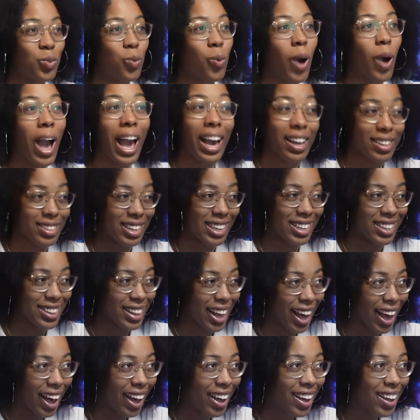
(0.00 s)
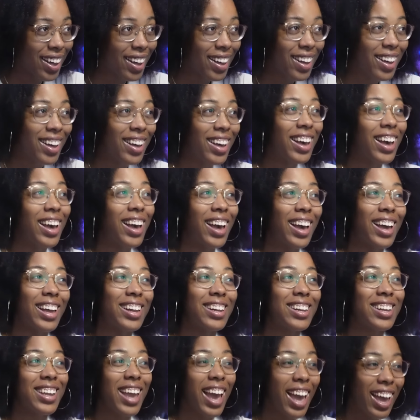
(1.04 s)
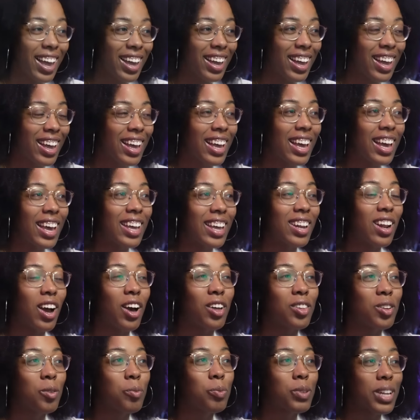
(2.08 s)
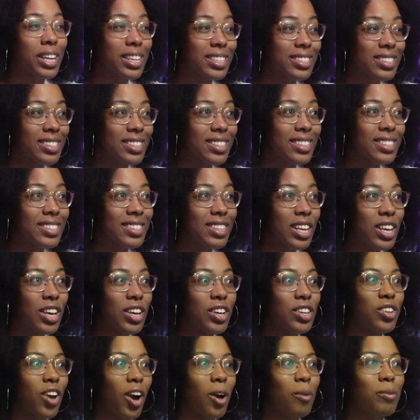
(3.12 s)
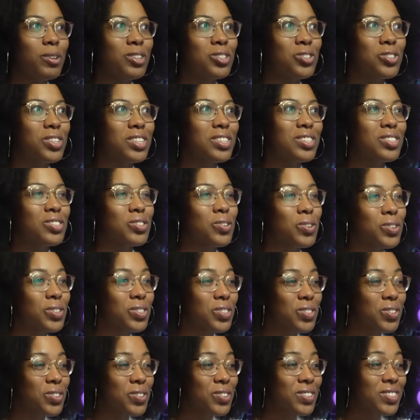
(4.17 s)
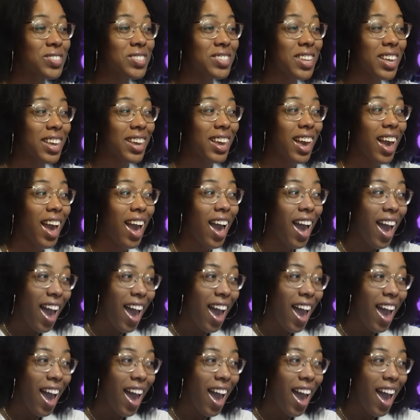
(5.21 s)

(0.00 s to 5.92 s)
just whack like that. And yet, in other places, y'all be treating sorcerers like.